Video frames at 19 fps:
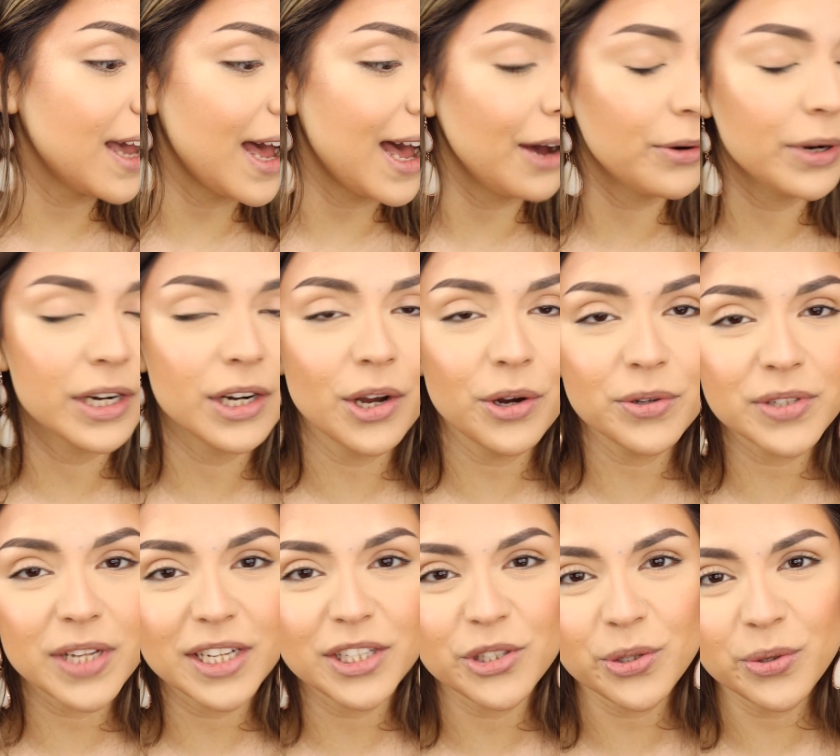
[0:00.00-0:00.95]
how it
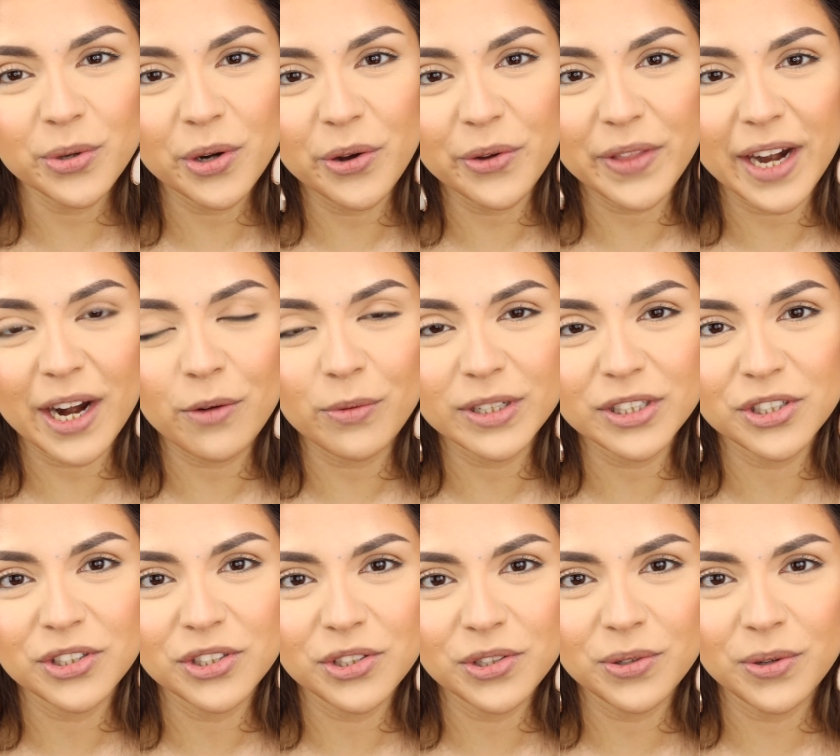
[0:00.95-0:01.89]
goes. I do know that I want
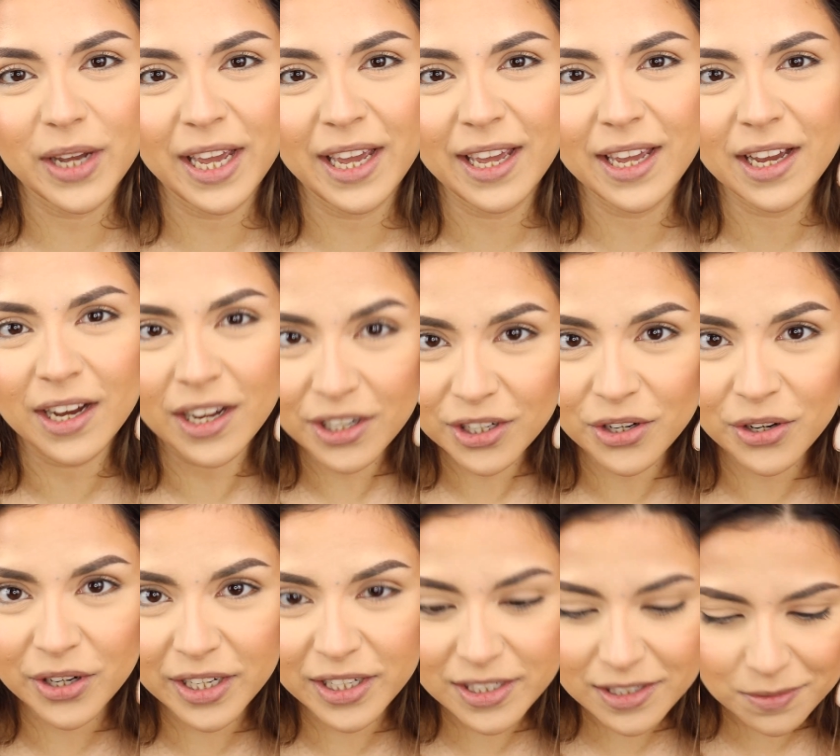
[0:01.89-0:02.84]
to do a cut
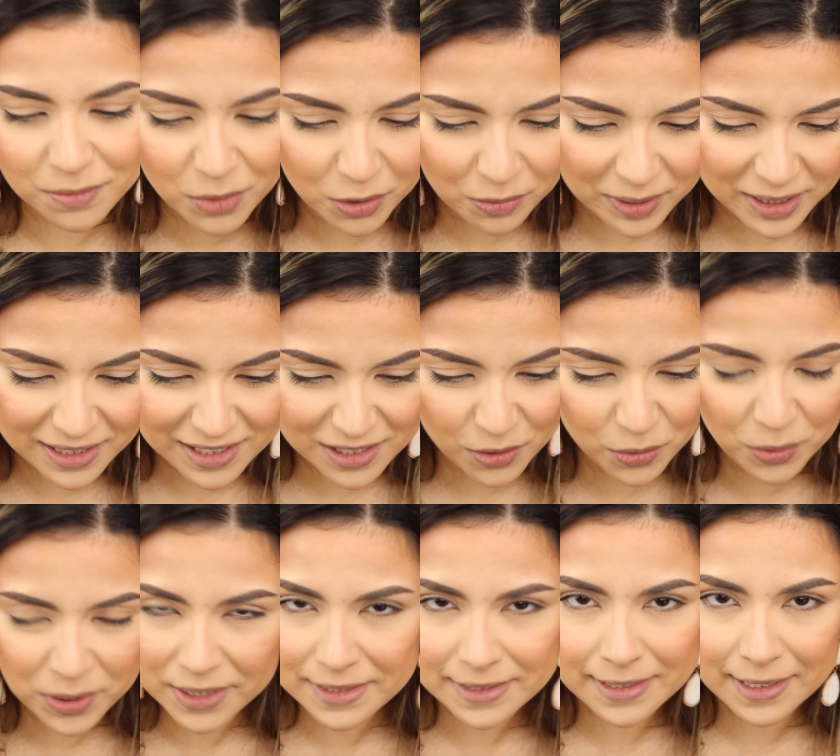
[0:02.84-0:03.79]
crease moment
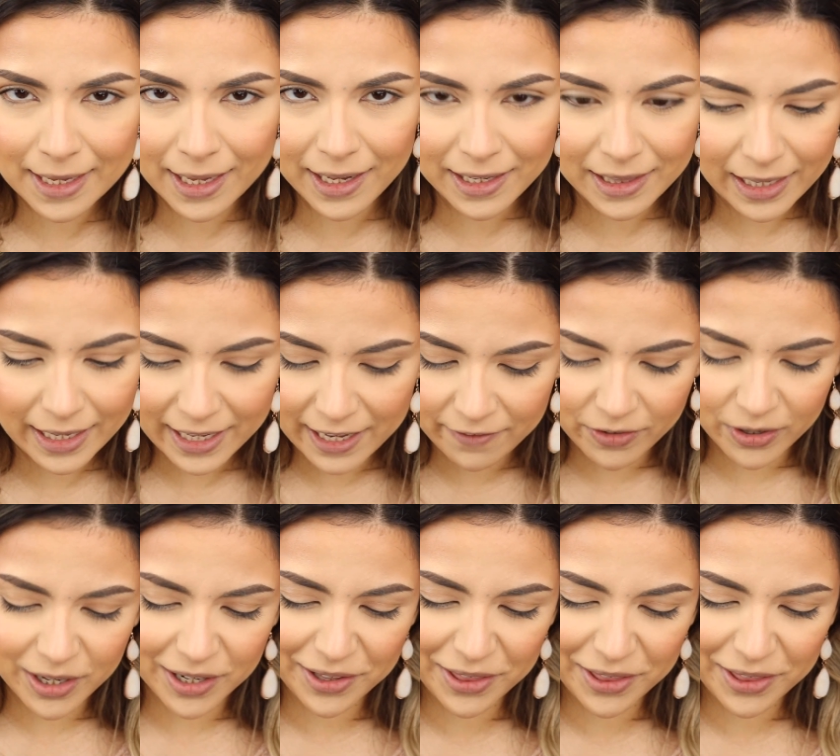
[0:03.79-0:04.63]
once again, like every